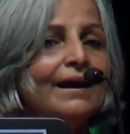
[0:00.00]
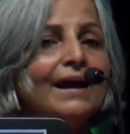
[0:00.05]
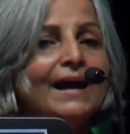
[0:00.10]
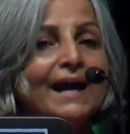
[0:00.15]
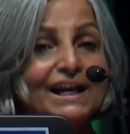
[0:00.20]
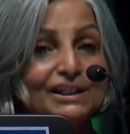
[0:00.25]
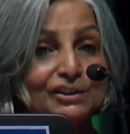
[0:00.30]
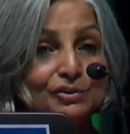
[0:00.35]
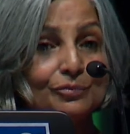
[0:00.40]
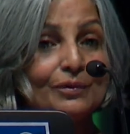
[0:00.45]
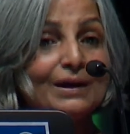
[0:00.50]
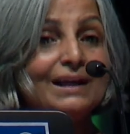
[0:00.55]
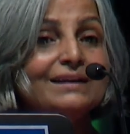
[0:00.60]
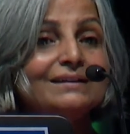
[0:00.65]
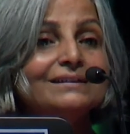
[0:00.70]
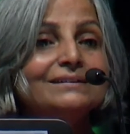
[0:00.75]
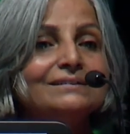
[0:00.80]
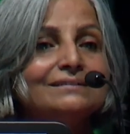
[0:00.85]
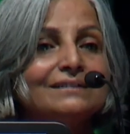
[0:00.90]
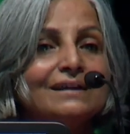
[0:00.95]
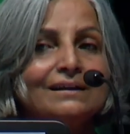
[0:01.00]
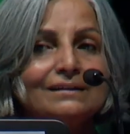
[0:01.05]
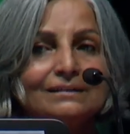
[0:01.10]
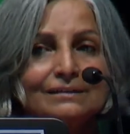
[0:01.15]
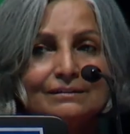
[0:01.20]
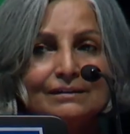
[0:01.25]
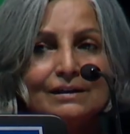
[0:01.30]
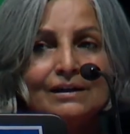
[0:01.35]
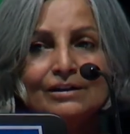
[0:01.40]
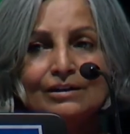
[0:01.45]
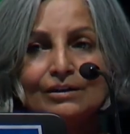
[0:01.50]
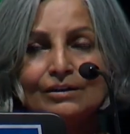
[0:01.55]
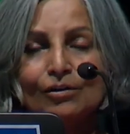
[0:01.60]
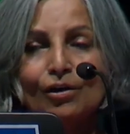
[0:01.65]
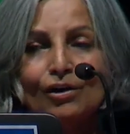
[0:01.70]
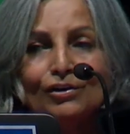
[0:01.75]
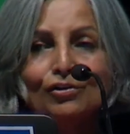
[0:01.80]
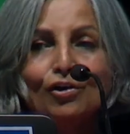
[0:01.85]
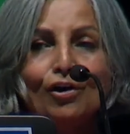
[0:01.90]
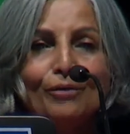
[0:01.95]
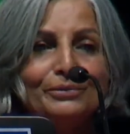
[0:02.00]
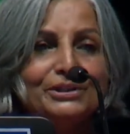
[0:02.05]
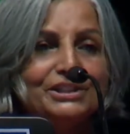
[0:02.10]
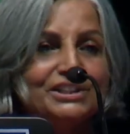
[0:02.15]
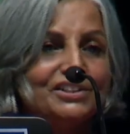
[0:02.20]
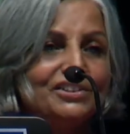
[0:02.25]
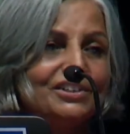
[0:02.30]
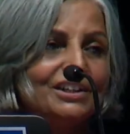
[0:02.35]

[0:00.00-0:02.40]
as well as a concomitant,